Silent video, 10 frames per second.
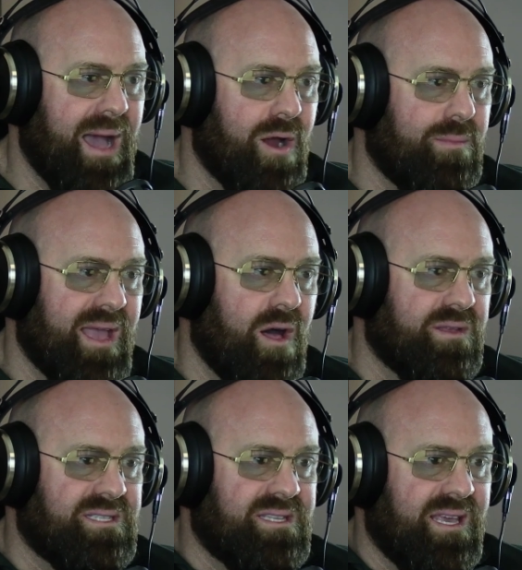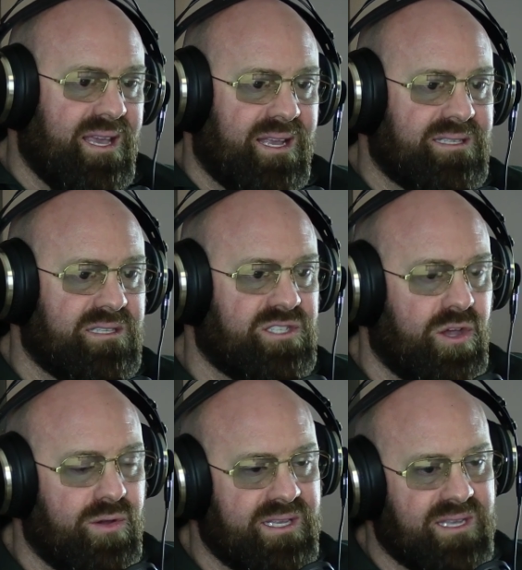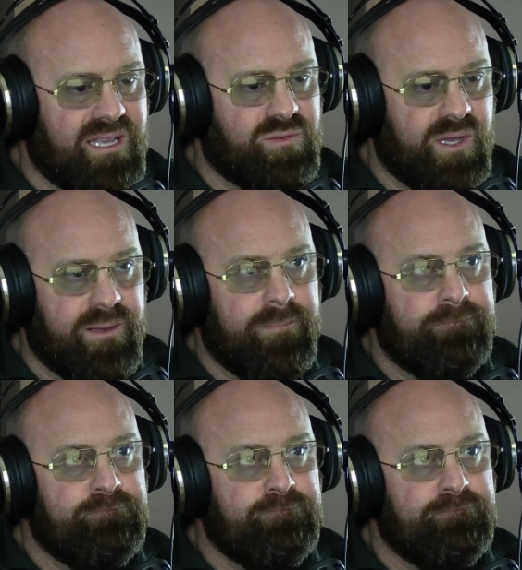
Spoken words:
Power BI, all these things. And so as we